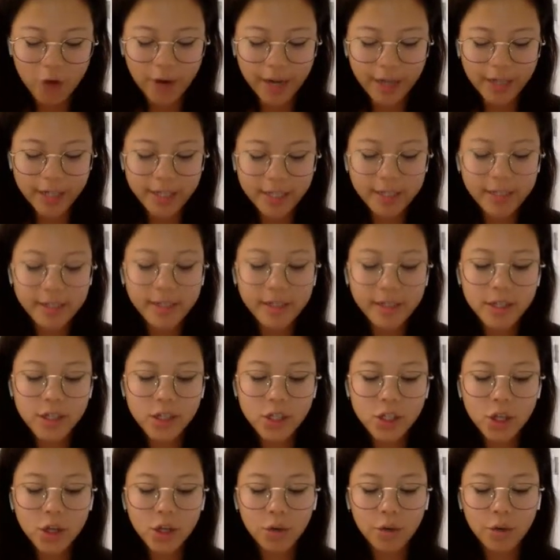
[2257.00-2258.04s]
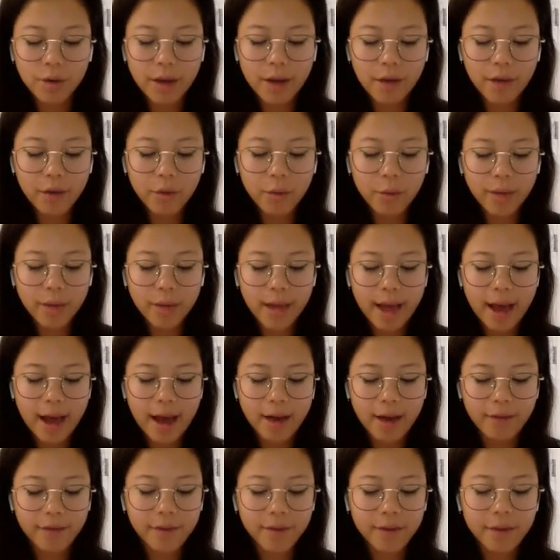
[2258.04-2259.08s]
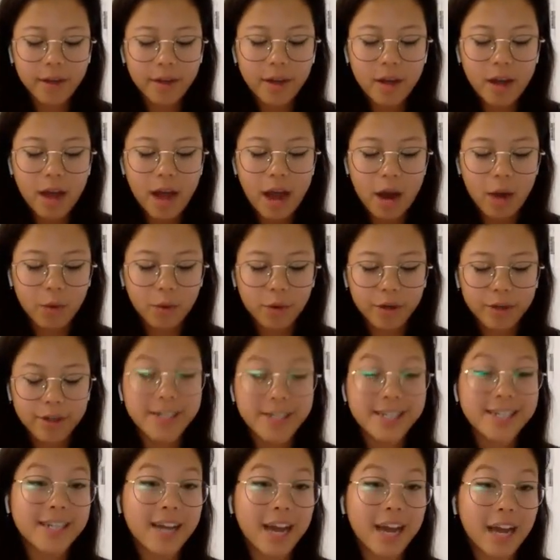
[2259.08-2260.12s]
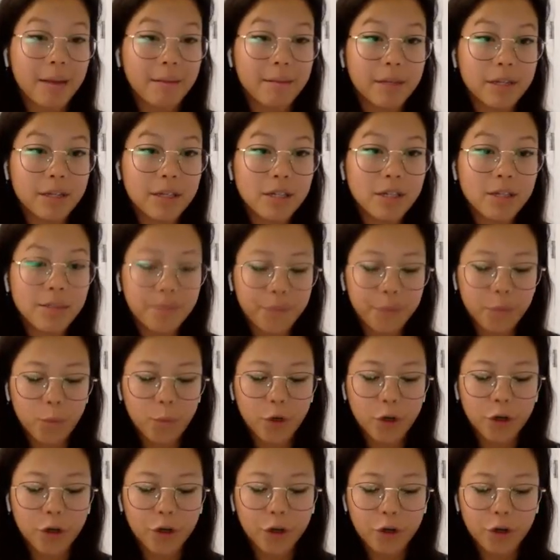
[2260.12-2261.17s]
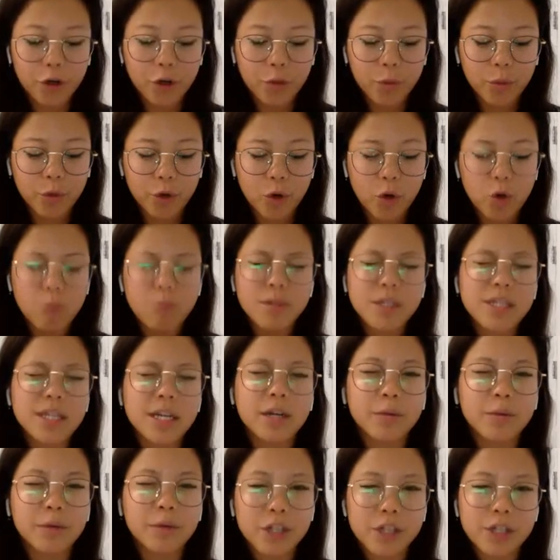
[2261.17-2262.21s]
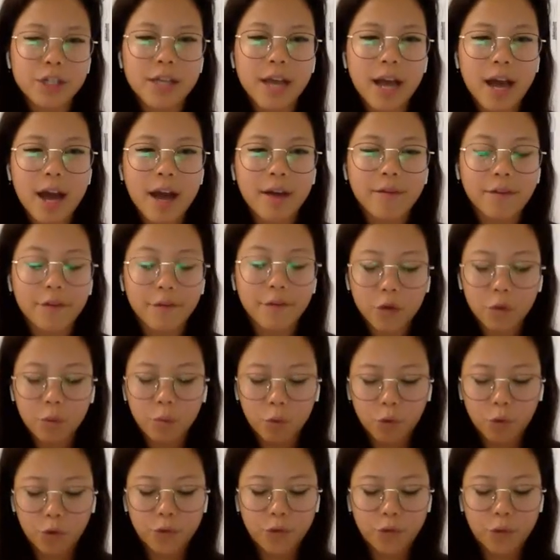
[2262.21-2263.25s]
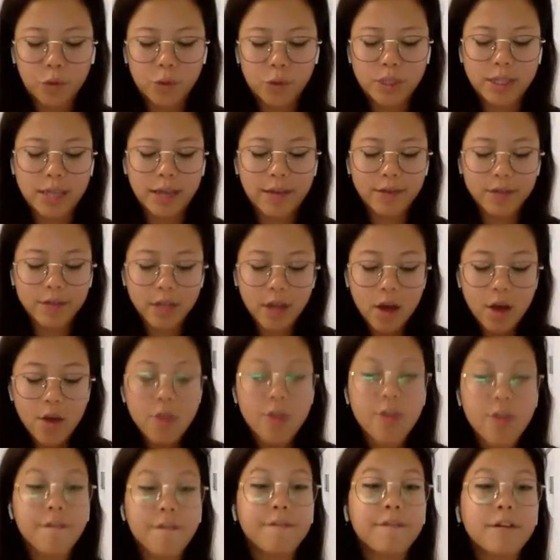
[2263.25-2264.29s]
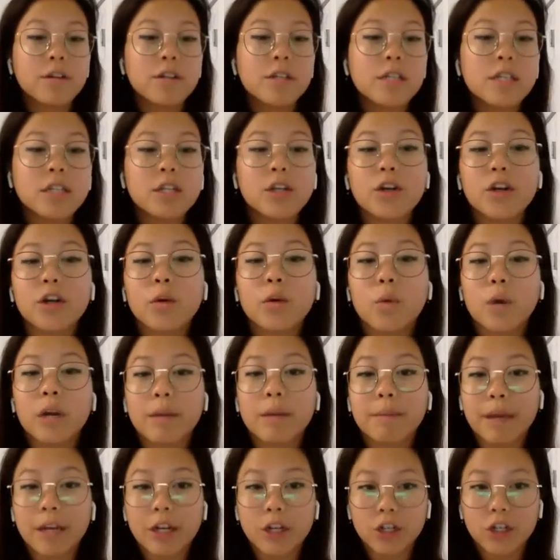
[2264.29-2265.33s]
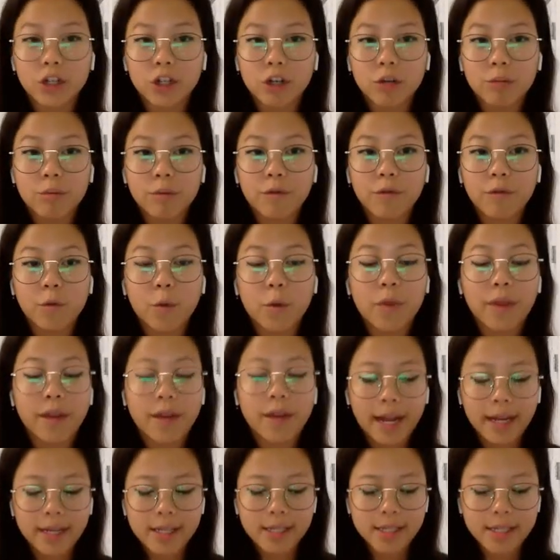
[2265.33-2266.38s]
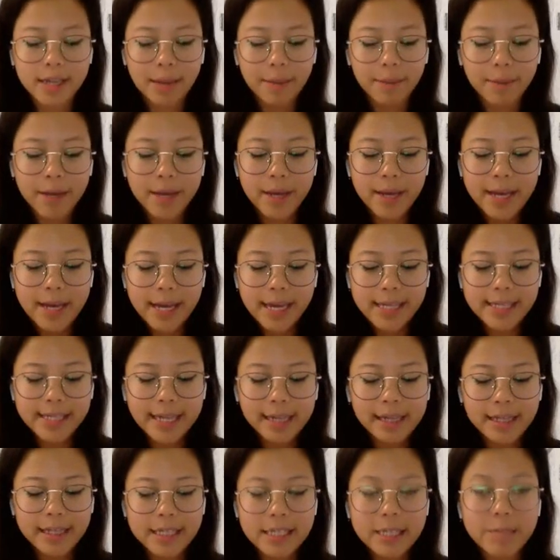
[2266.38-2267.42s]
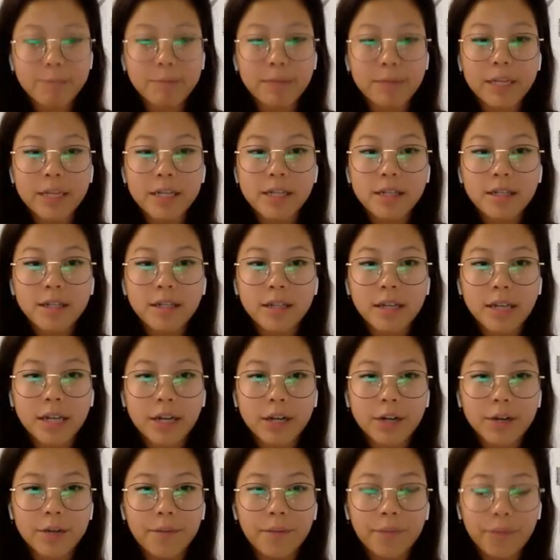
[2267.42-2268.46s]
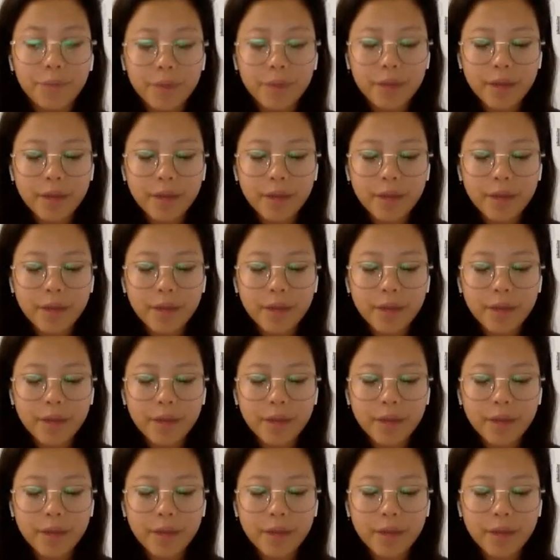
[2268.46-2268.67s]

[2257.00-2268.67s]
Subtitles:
All right, so now that we have our diamond, we're almost there. We just have a few more folds left. The first thing you're going to want to make sure before the next step is that the split here